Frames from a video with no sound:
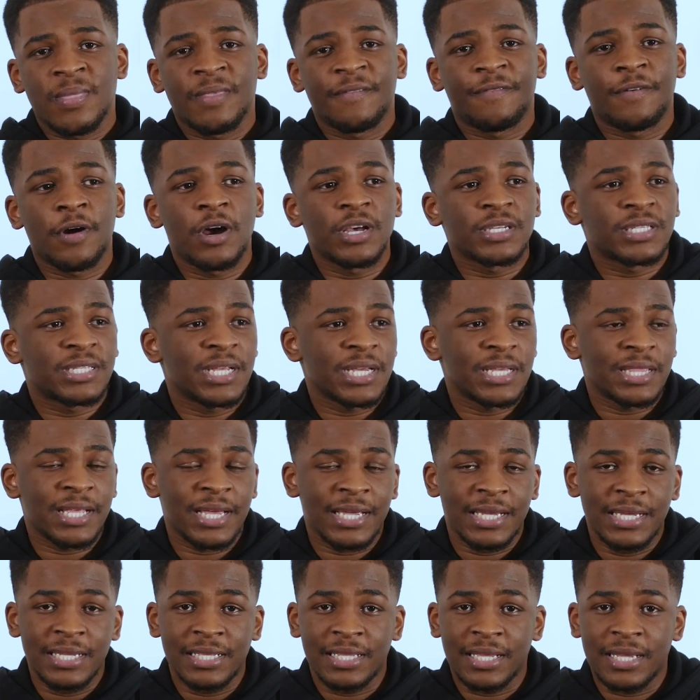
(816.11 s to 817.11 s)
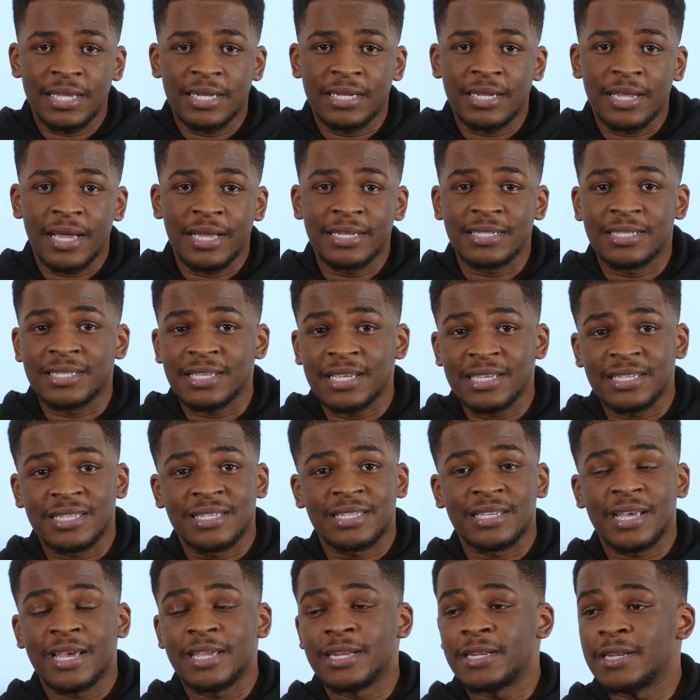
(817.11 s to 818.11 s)
First thing that he did and is
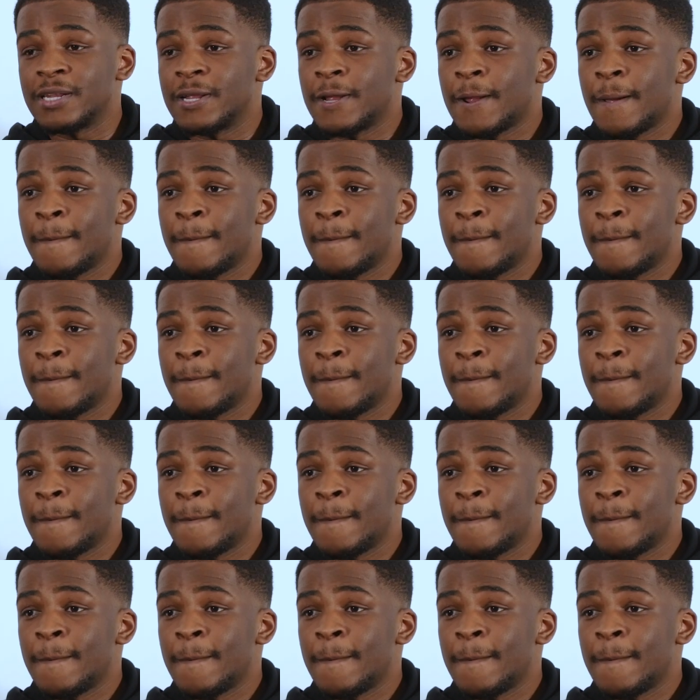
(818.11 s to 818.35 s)
said